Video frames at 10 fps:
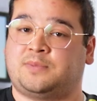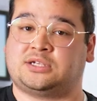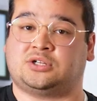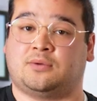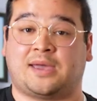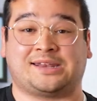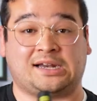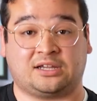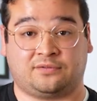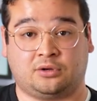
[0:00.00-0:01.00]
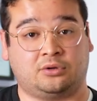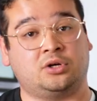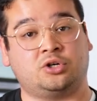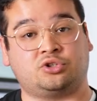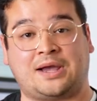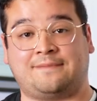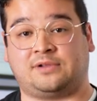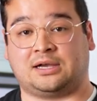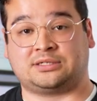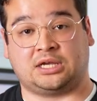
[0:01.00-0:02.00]
based on magnetic field, trap
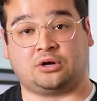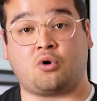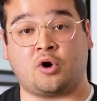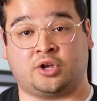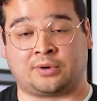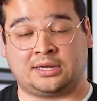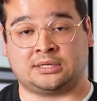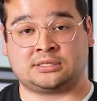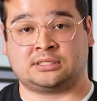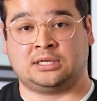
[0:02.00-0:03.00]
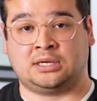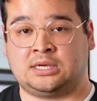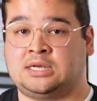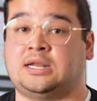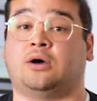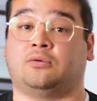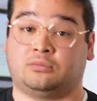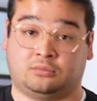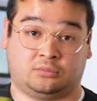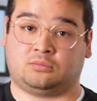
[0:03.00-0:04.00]
flux, and coil radius. Now,
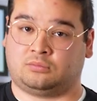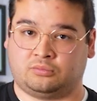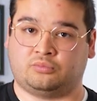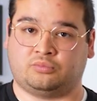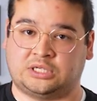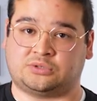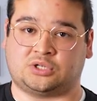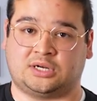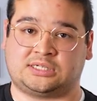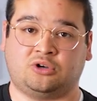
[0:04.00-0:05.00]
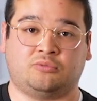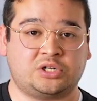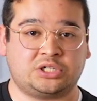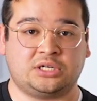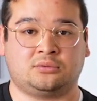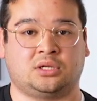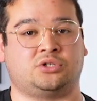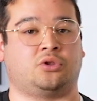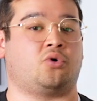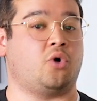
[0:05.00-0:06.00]
this was on a single machine, and
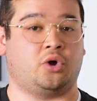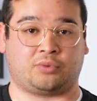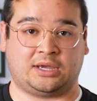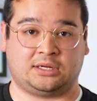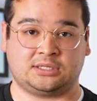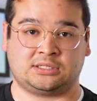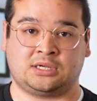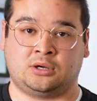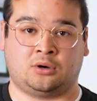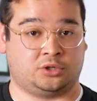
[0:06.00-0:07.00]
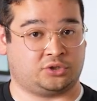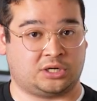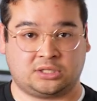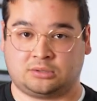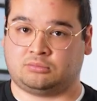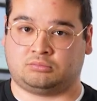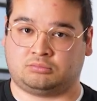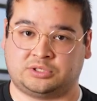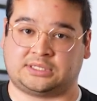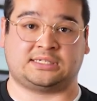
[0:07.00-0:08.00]
so the coil radius on Trenta
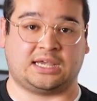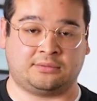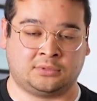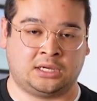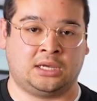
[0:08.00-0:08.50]
was the same.